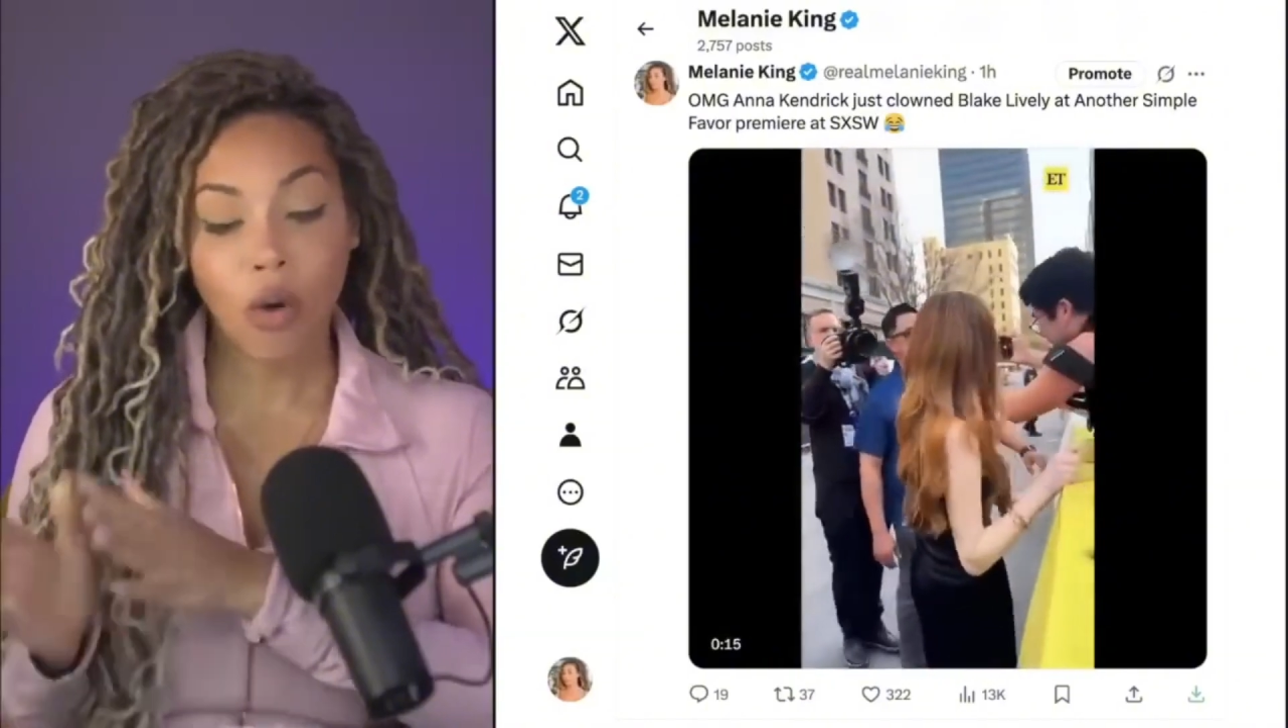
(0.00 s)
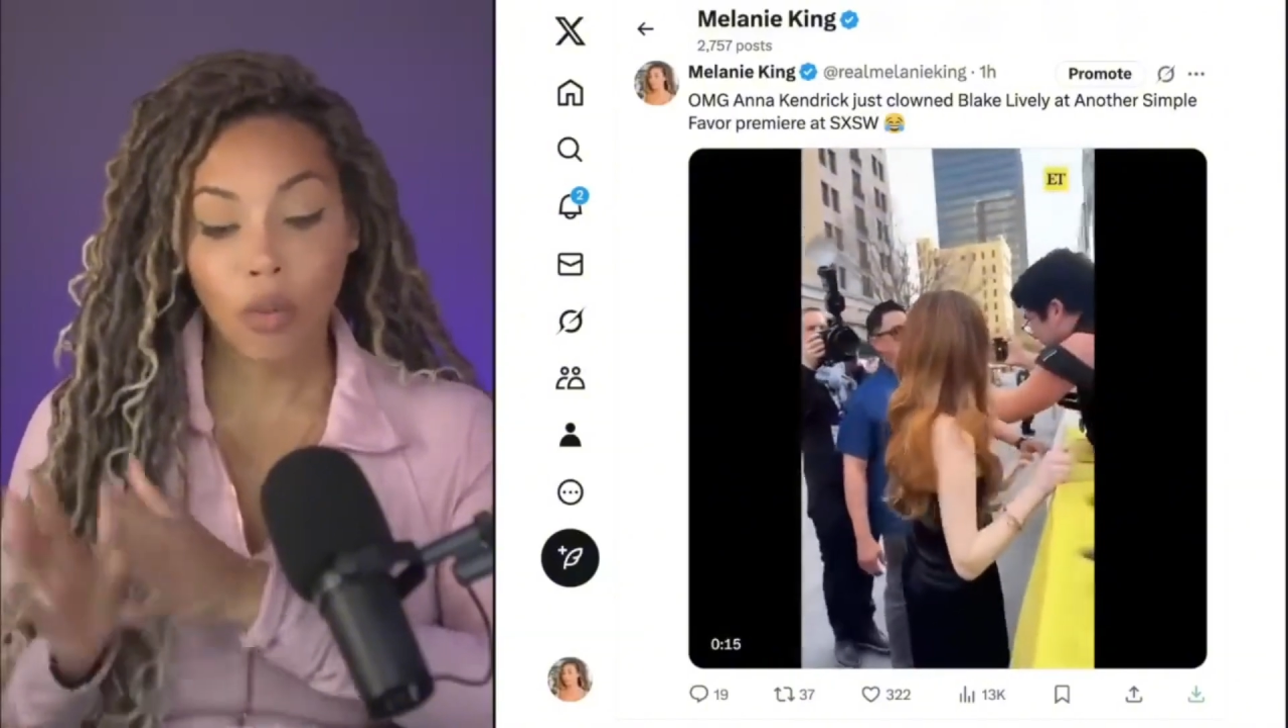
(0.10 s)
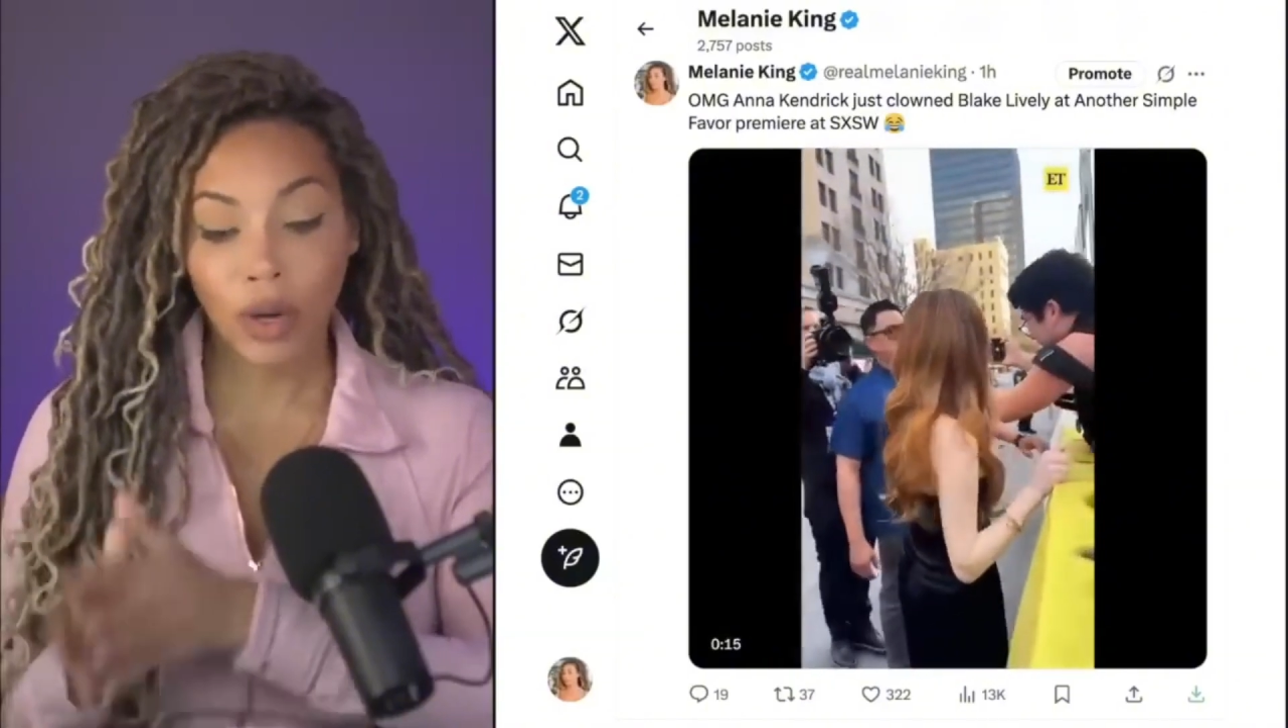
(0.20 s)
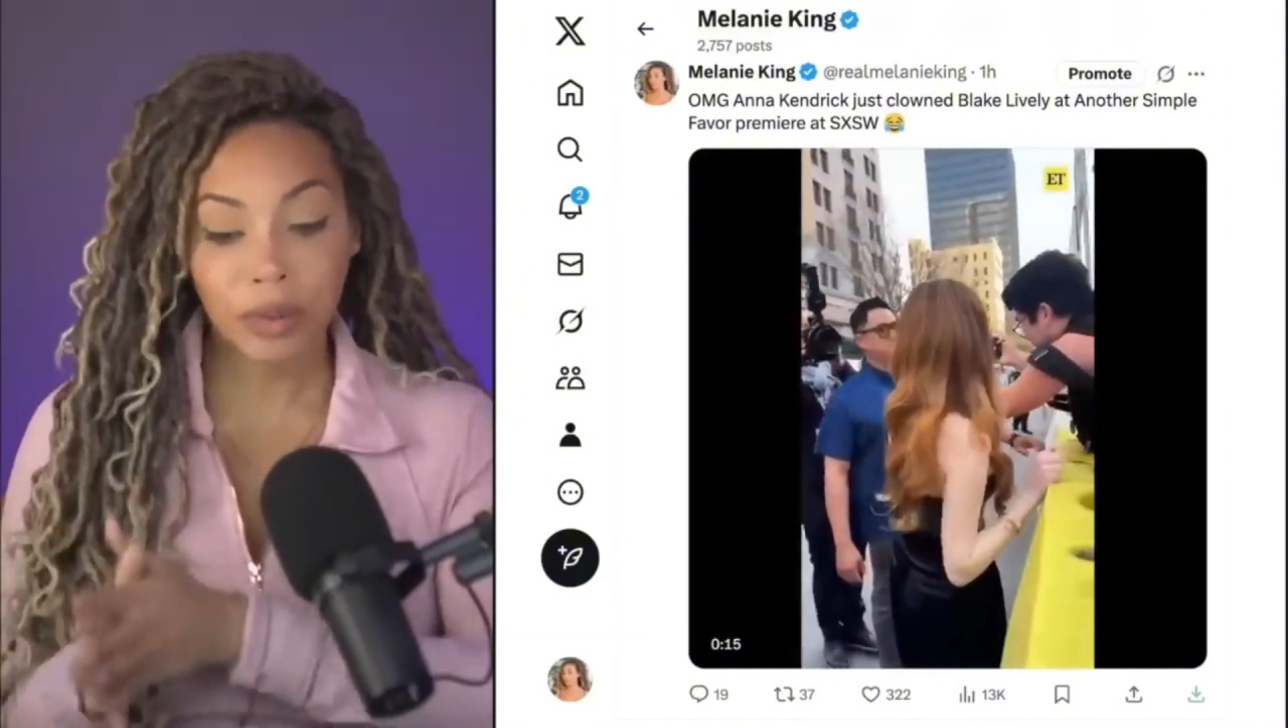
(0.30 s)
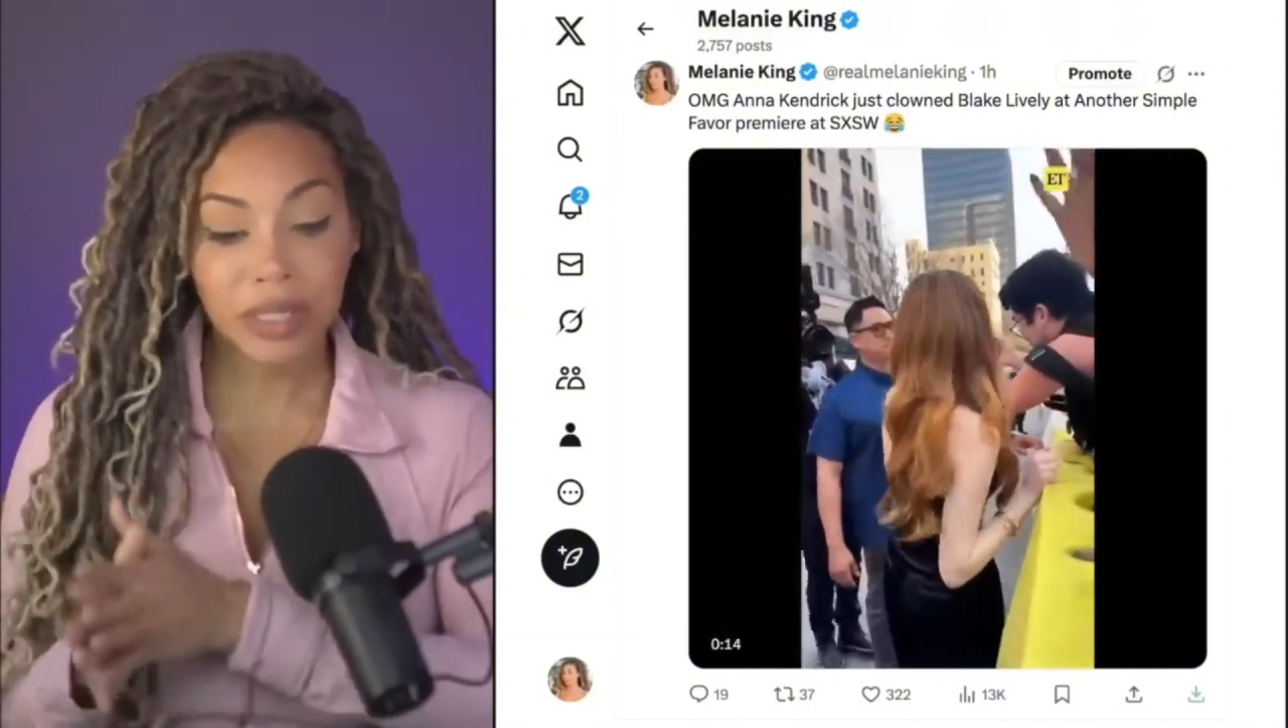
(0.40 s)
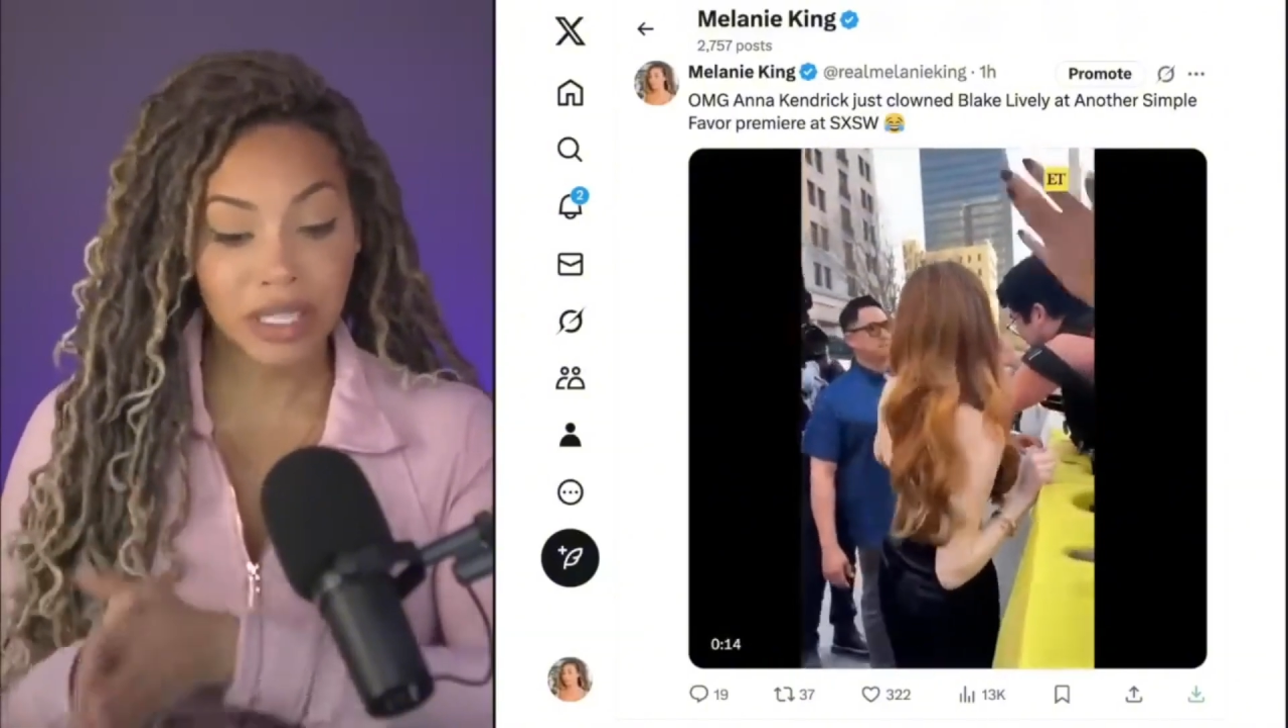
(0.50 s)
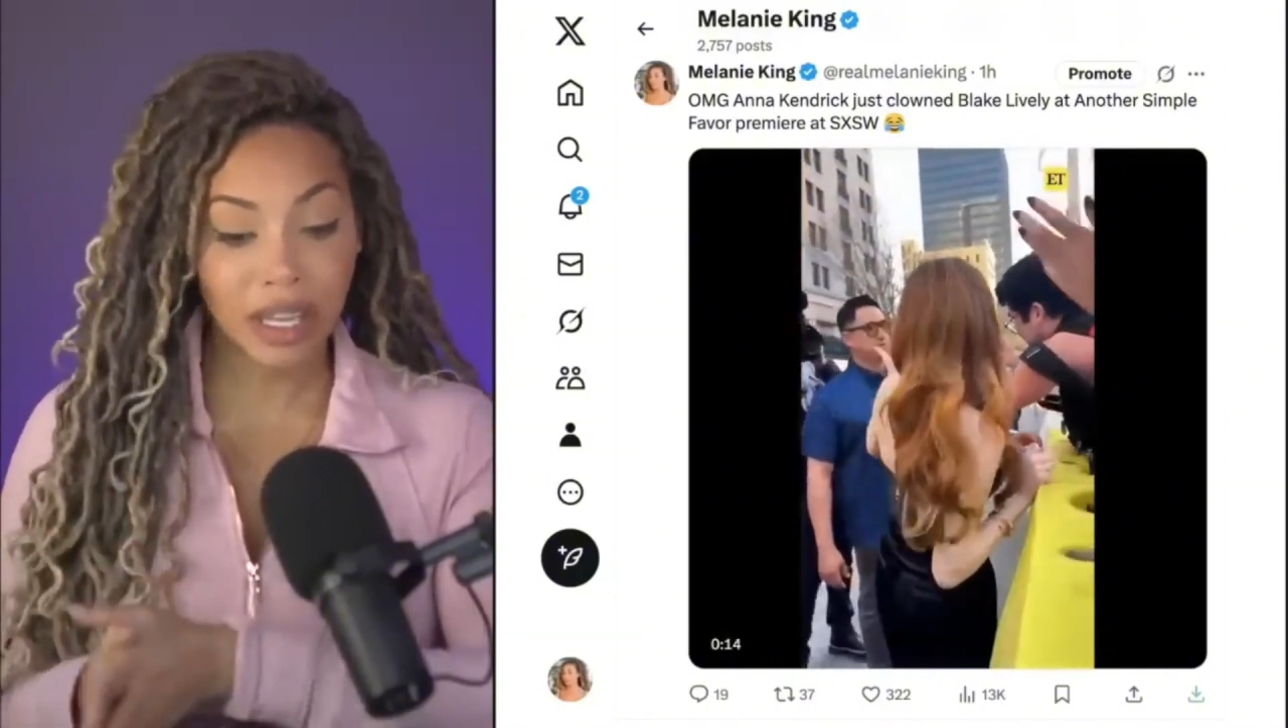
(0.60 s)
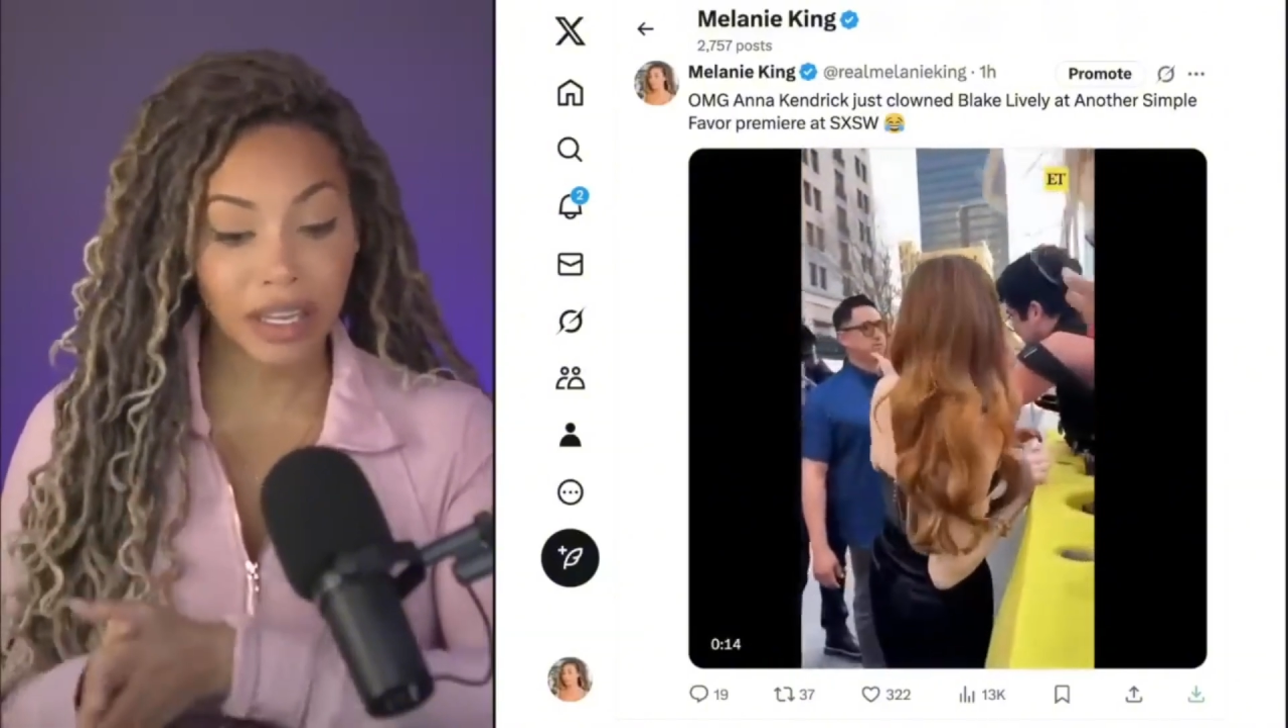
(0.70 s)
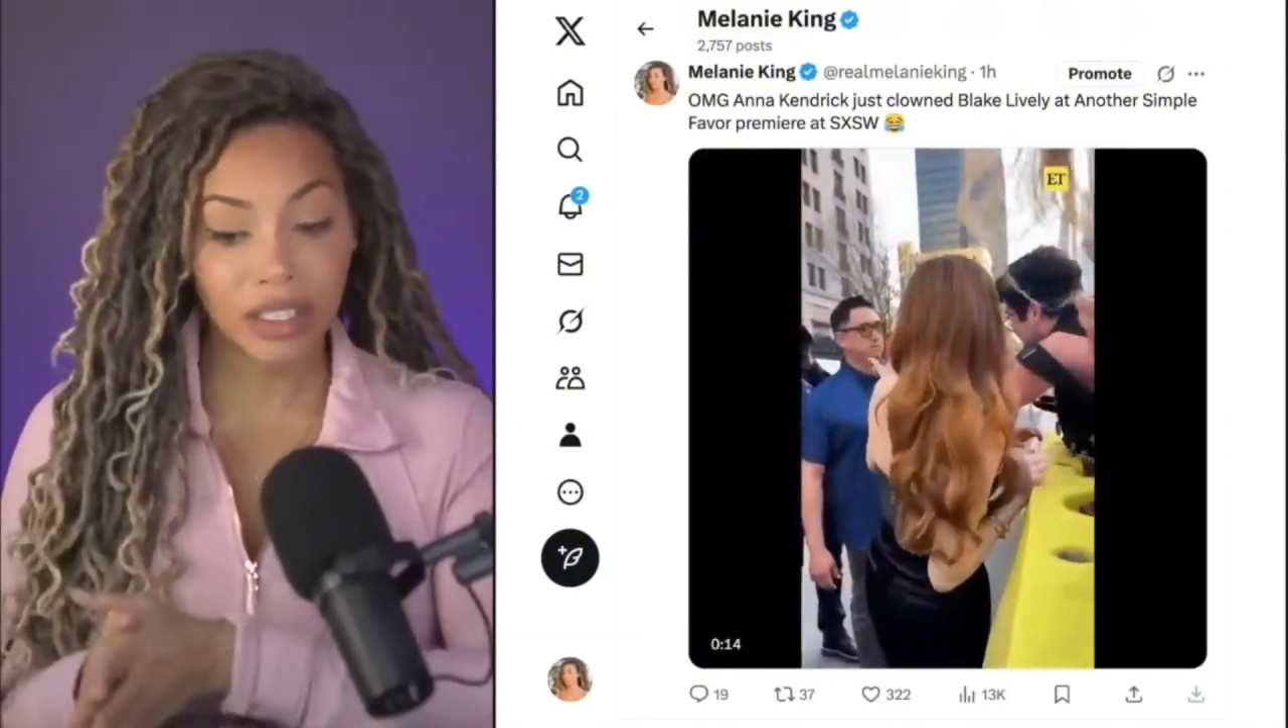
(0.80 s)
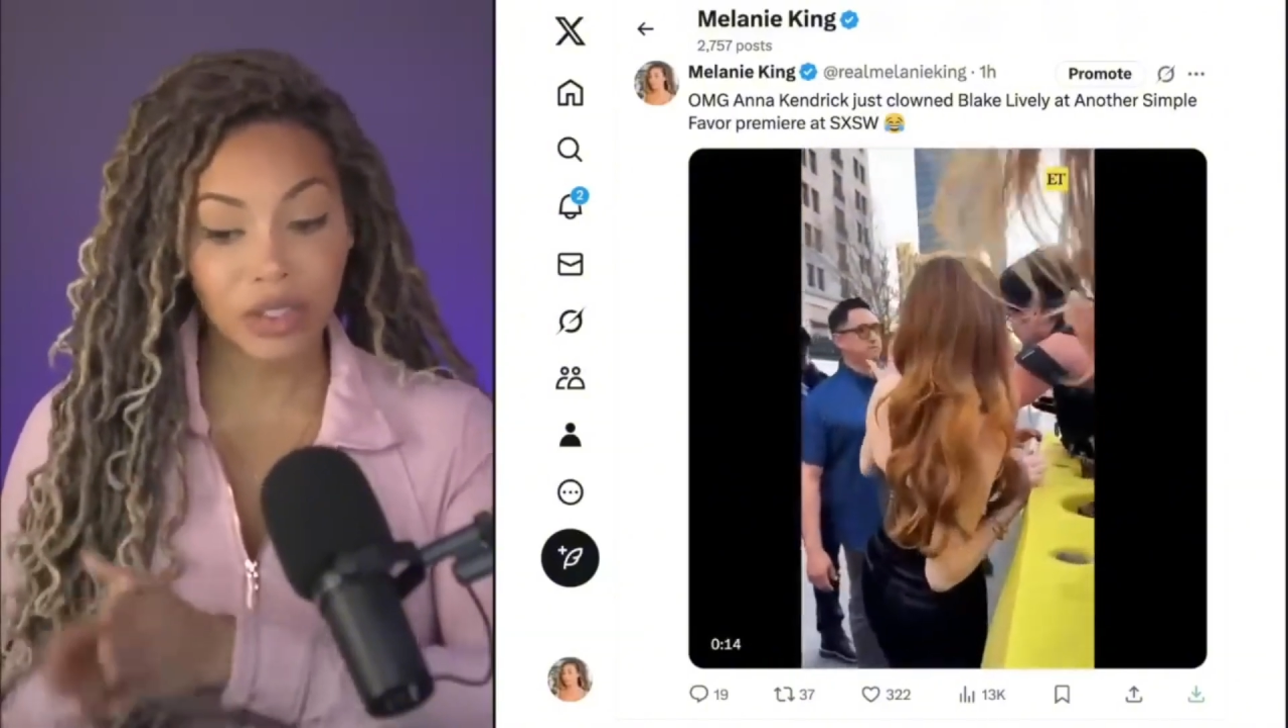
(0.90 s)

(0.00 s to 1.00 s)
what it was like